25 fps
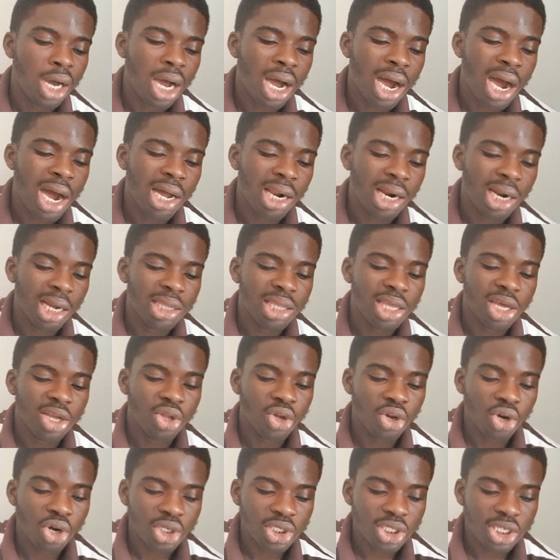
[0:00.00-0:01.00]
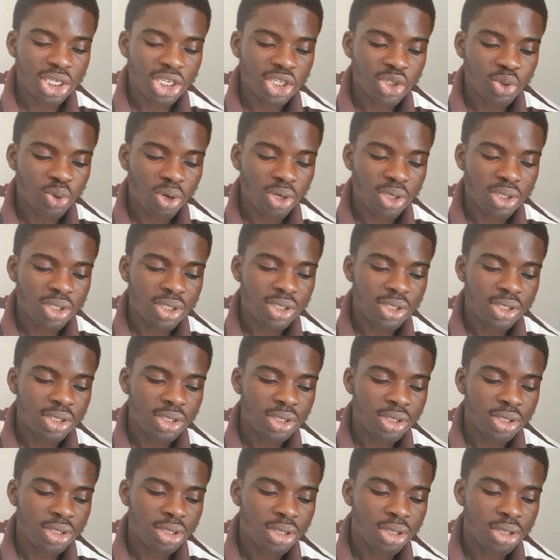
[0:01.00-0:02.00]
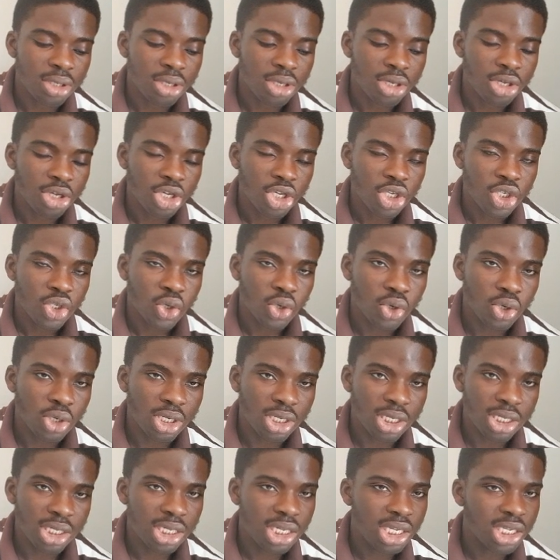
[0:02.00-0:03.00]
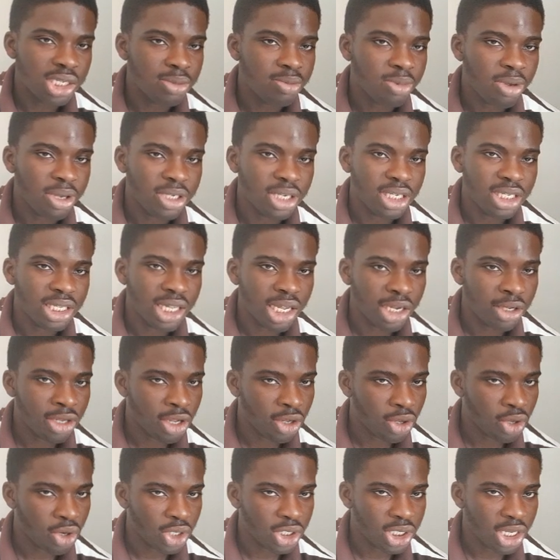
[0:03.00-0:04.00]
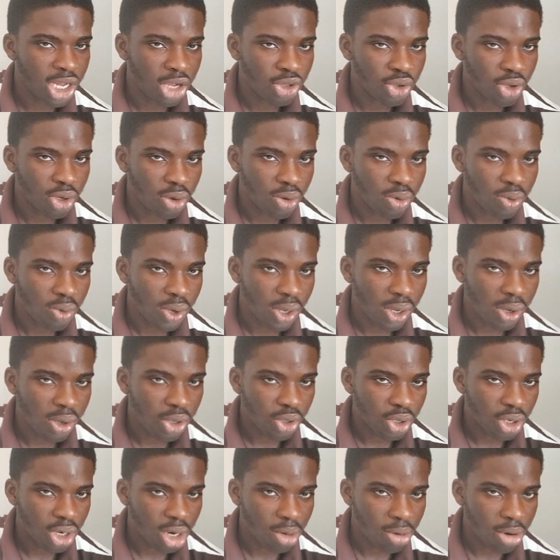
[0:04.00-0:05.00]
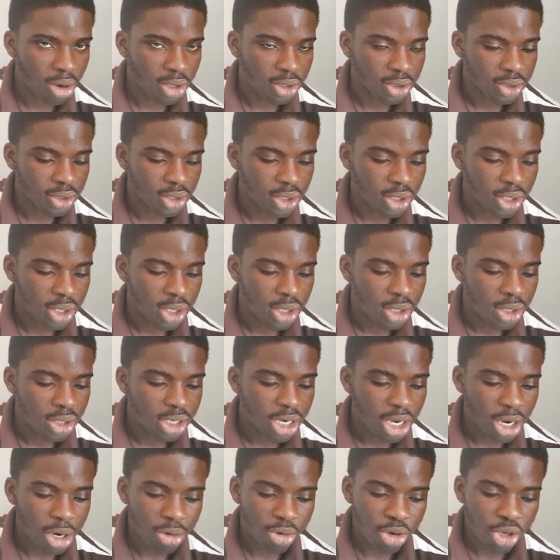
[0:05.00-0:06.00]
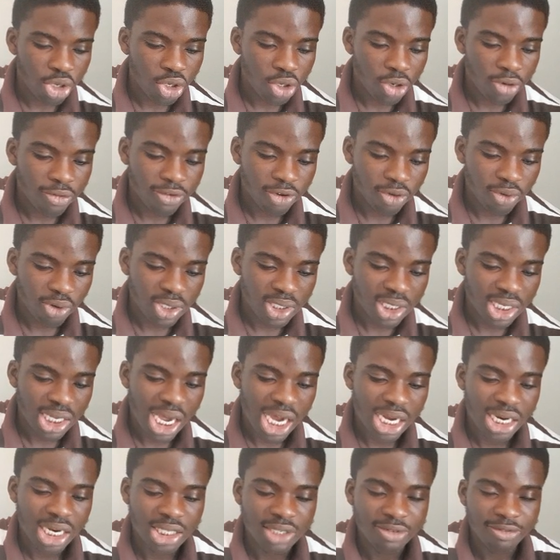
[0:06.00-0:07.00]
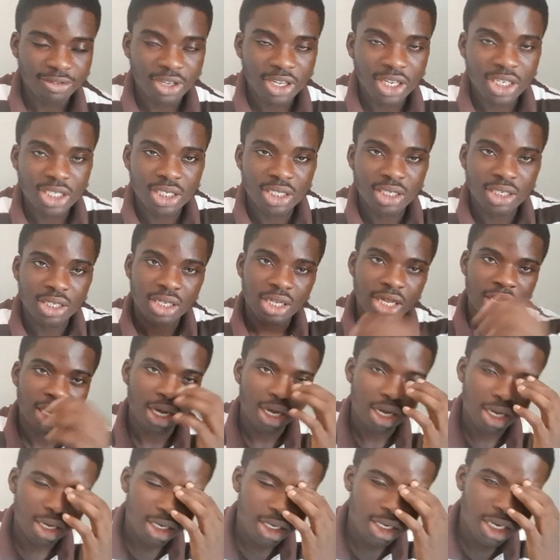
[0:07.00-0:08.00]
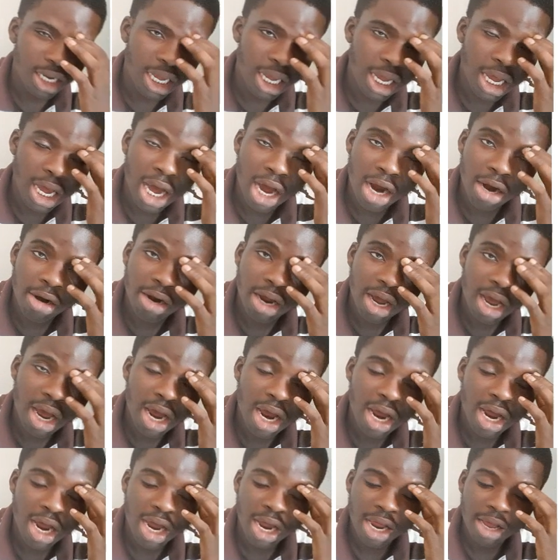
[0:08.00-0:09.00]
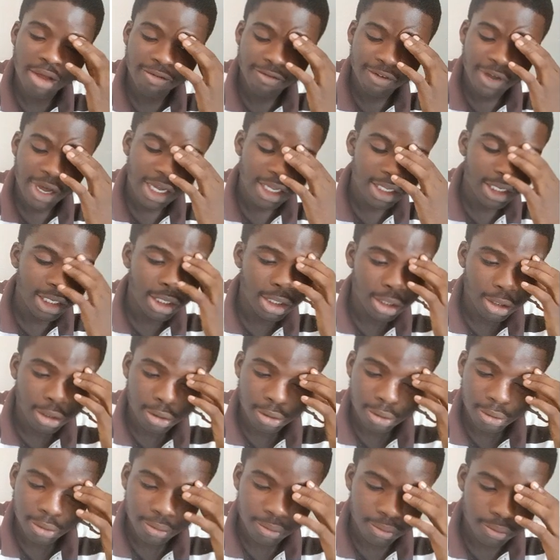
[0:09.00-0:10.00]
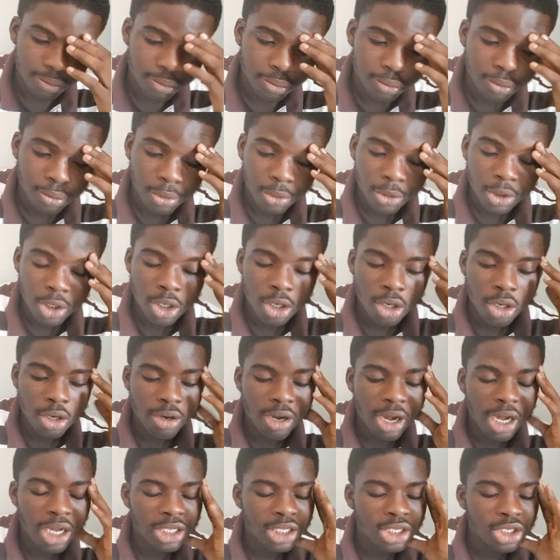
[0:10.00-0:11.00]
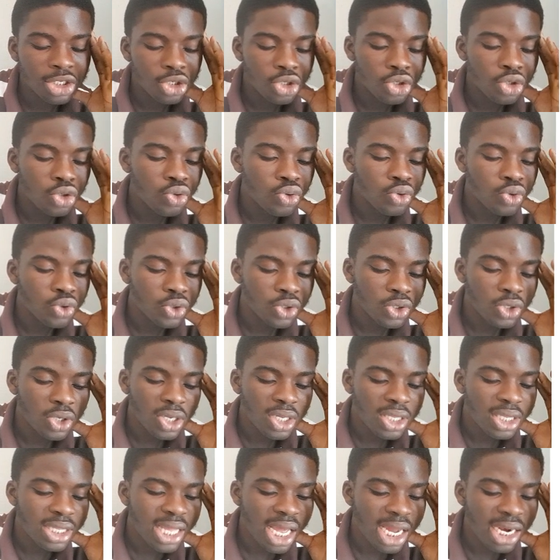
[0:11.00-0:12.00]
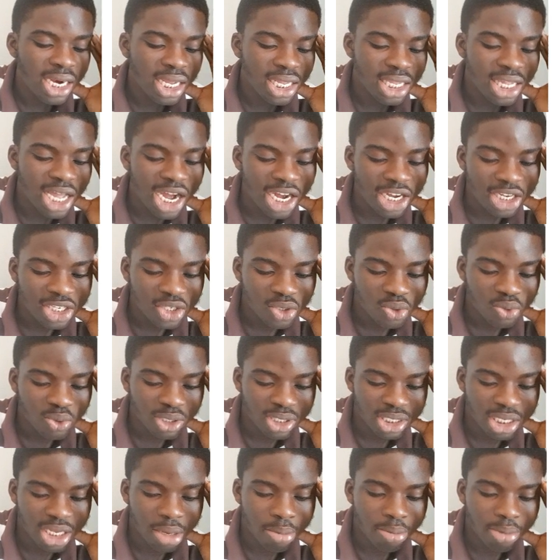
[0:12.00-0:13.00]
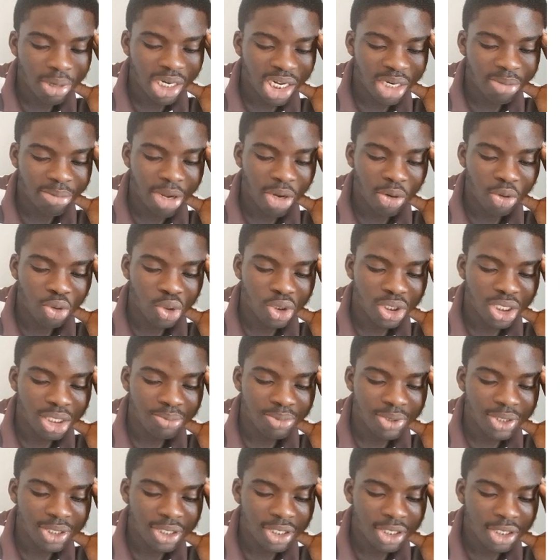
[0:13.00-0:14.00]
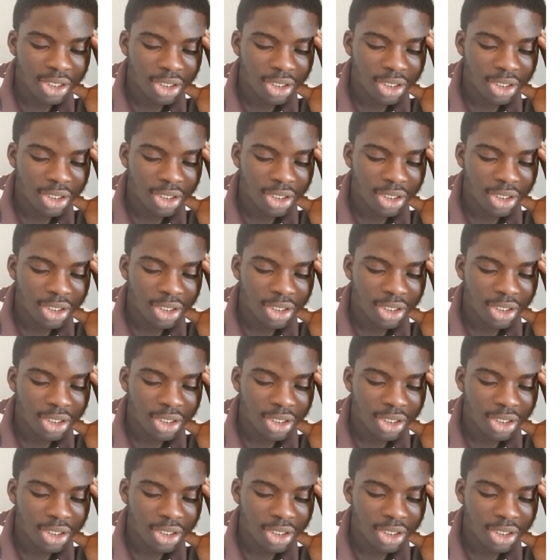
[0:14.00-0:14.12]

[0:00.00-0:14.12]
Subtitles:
another technology is what? So this is not a technology that I'm talking about. The radio frequency identification, the RFID. This use tiny tags with embedded microchips